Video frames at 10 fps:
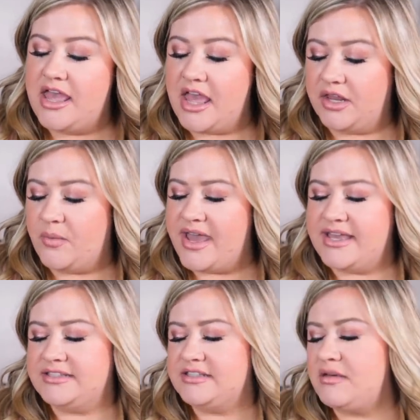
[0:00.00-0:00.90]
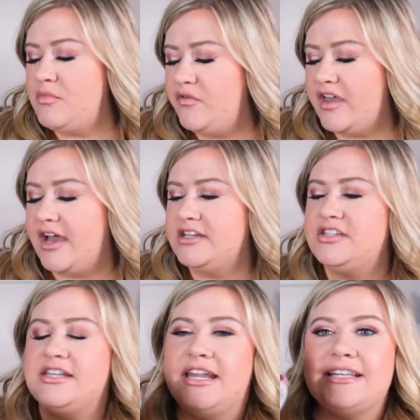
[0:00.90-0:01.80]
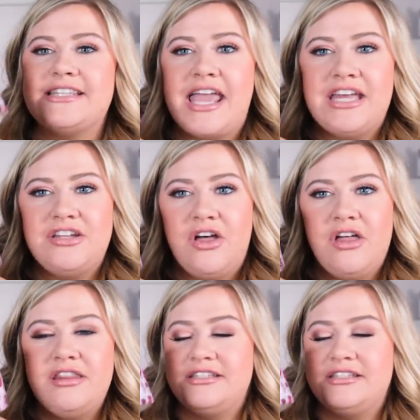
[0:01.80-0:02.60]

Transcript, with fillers: Anyways, moving on to the next candle.